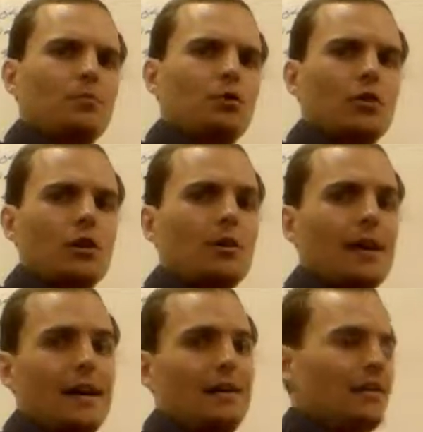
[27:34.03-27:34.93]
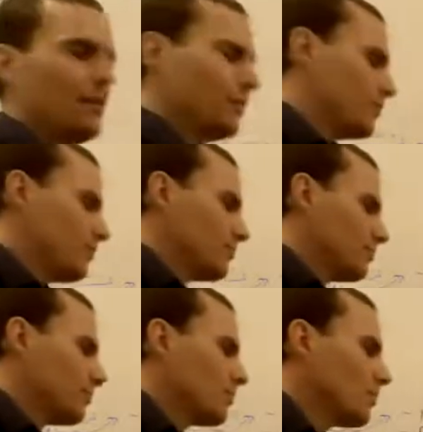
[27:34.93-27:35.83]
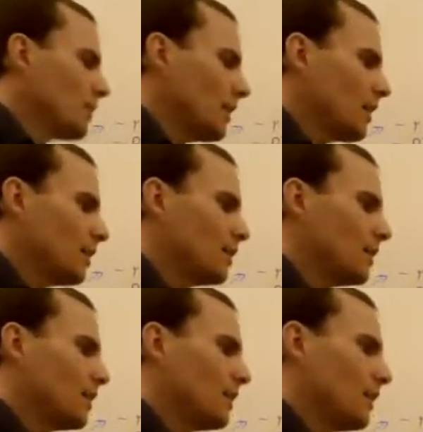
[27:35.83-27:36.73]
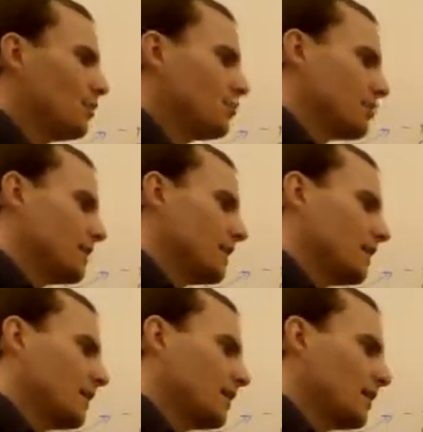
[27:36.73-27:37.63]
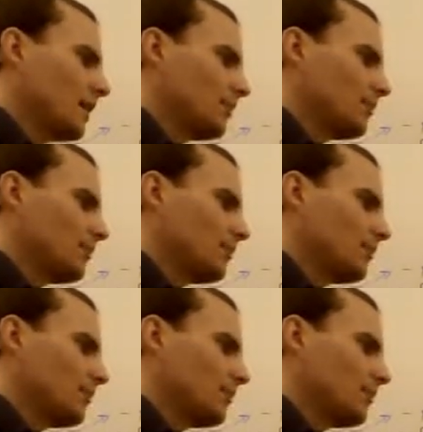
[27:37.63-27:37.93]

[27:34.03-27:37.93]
You can go ahead, there's interesting